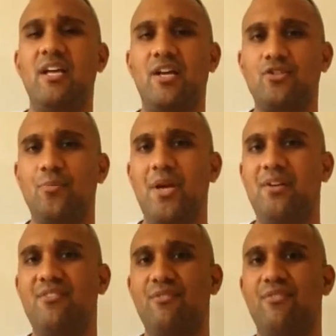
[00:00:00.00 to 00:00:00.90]
has come
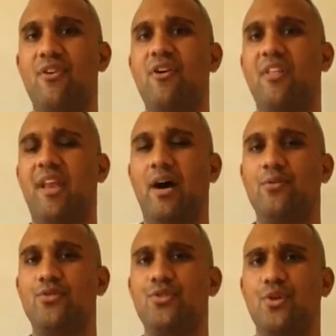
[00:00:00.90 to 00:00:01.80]
down even further now,
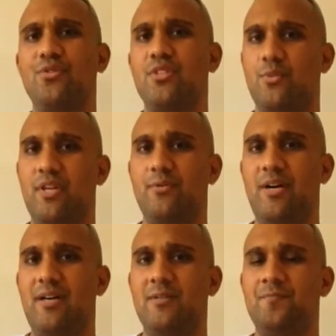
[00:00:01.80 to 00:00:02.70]
and just notice where you
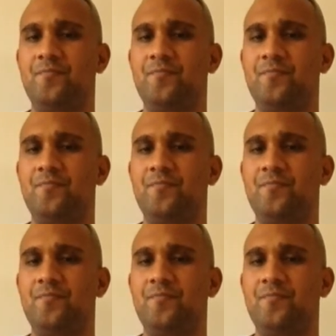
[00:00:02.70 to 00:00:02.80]
are.